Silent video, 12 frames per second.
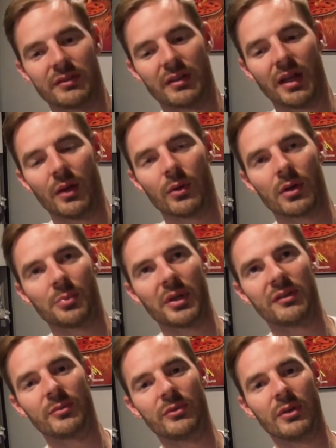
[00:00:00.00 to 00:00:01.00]
Today we're gonna play
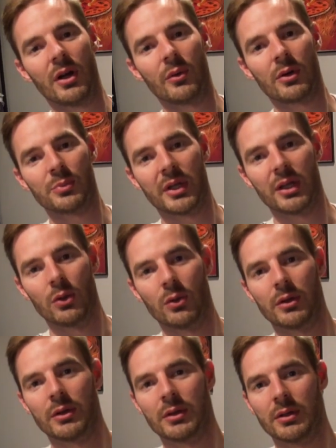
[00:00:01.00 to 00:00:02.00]
some VR, we're gonna play
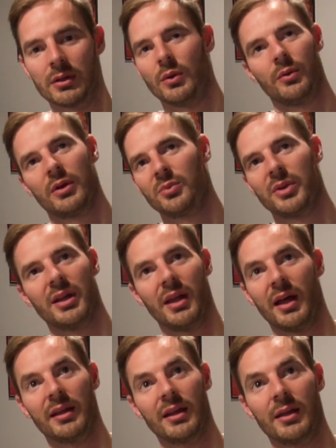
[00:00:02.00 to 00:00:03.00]
Gorn, or we're gonna play a lot of